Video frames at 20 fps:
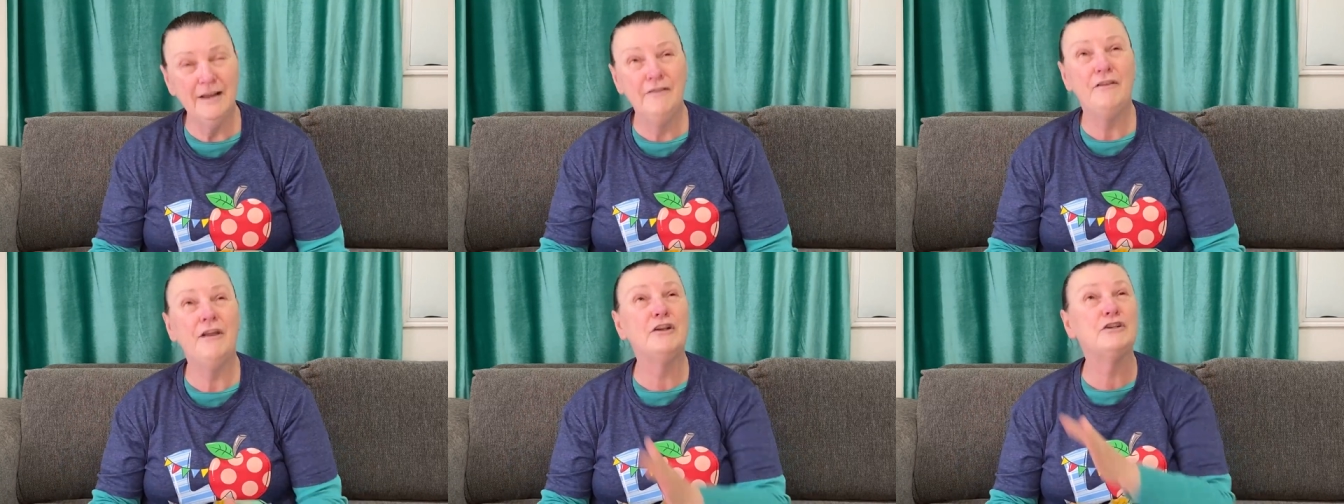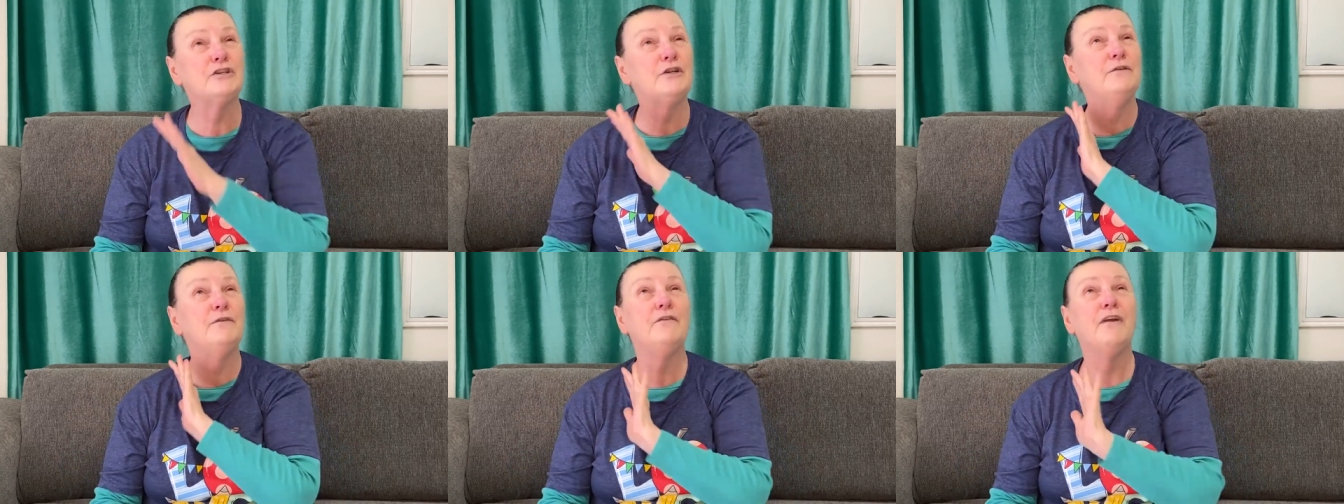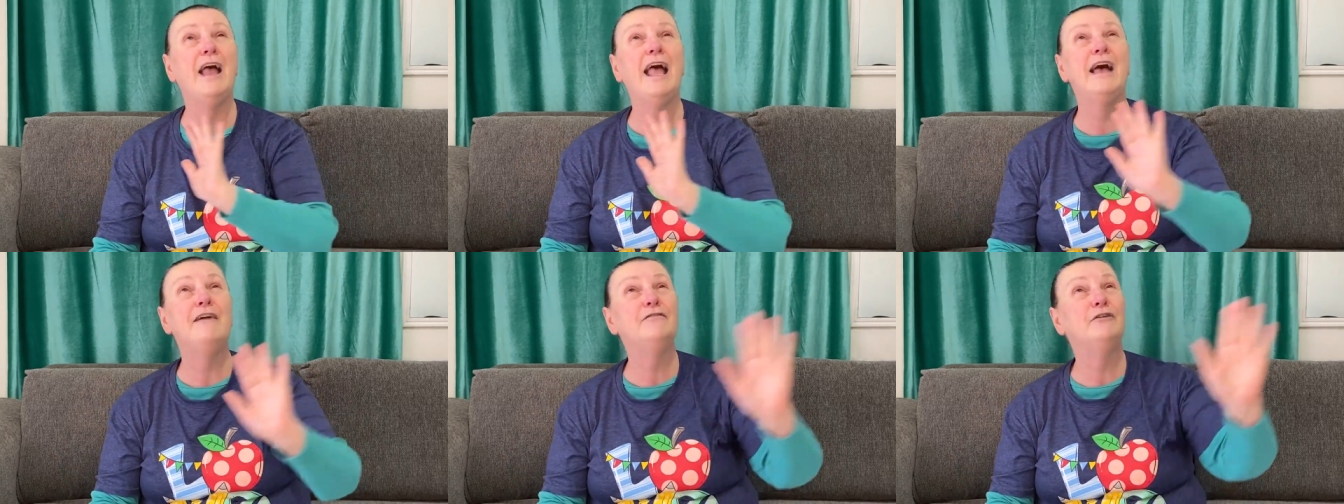that you've
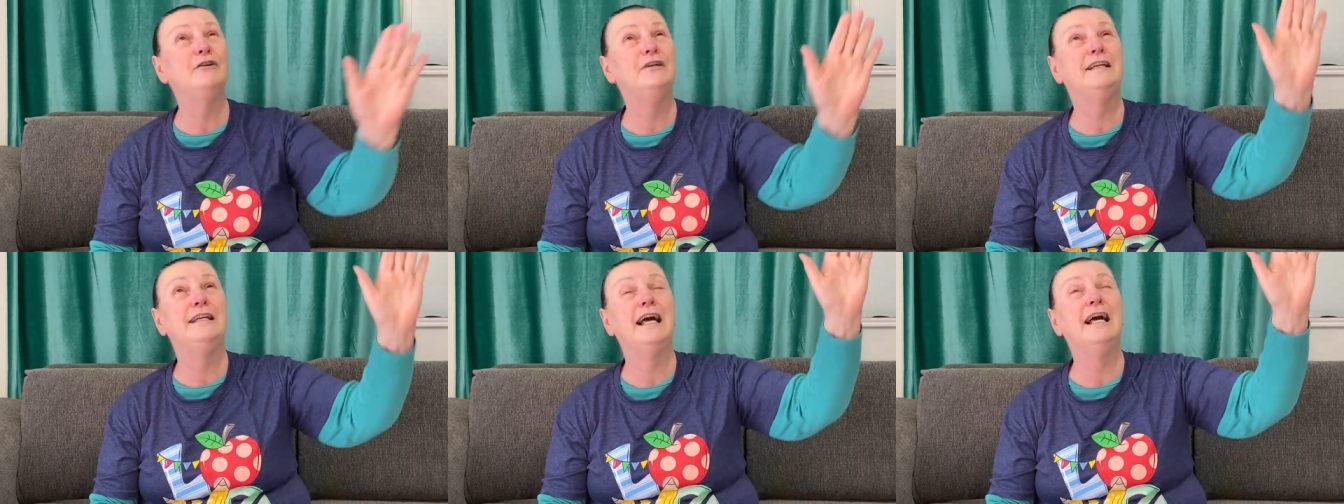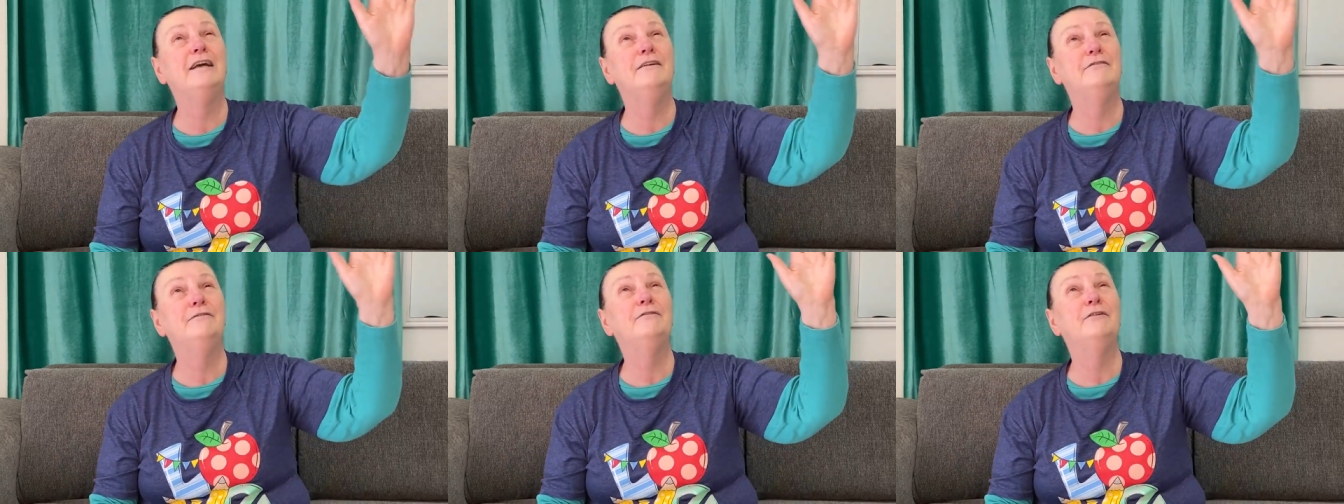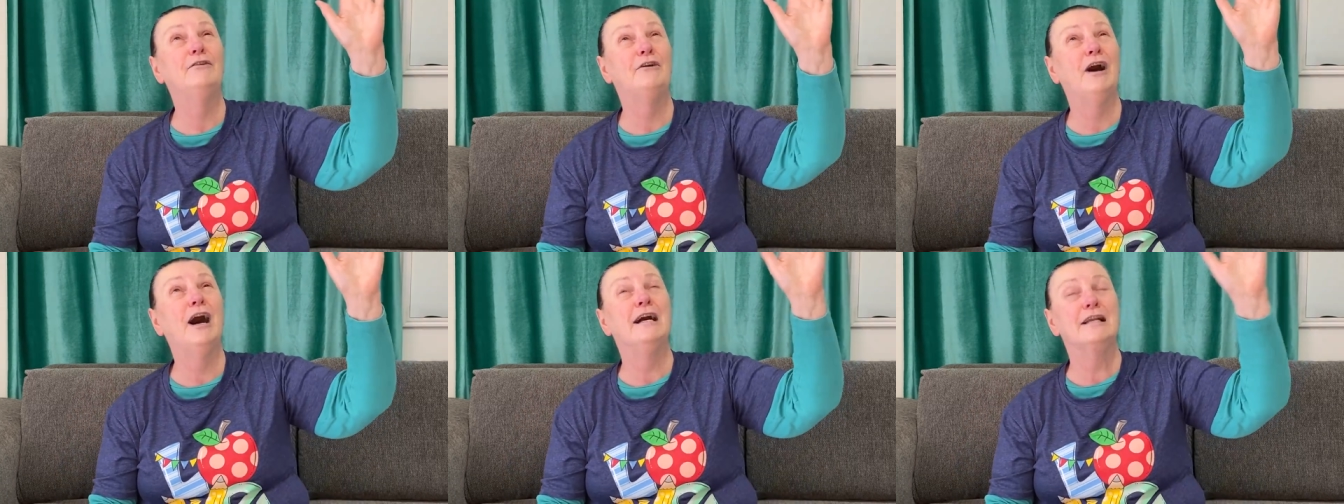ever done
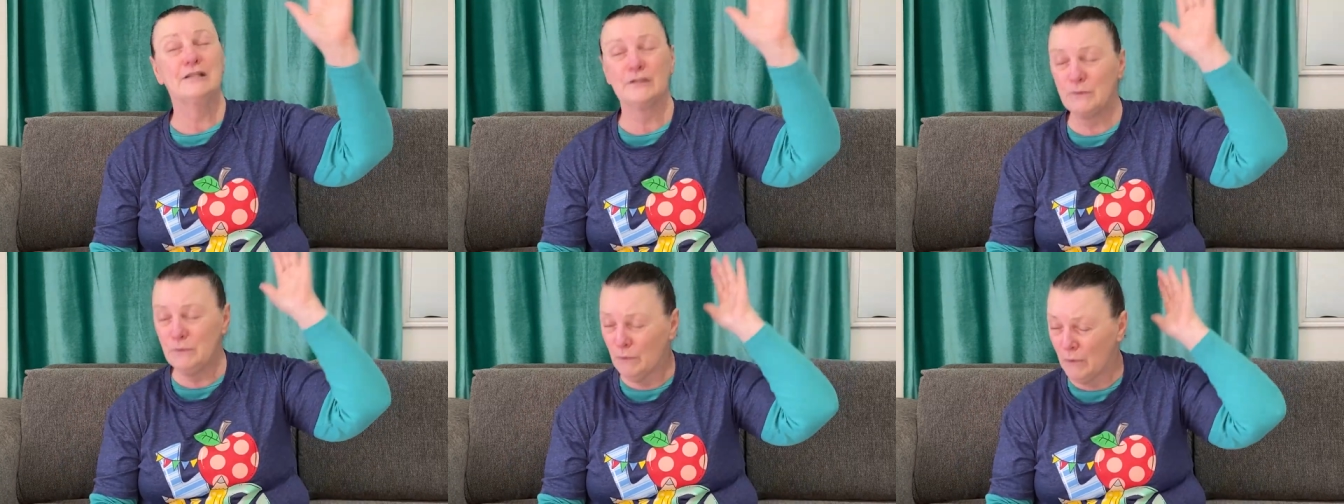for us.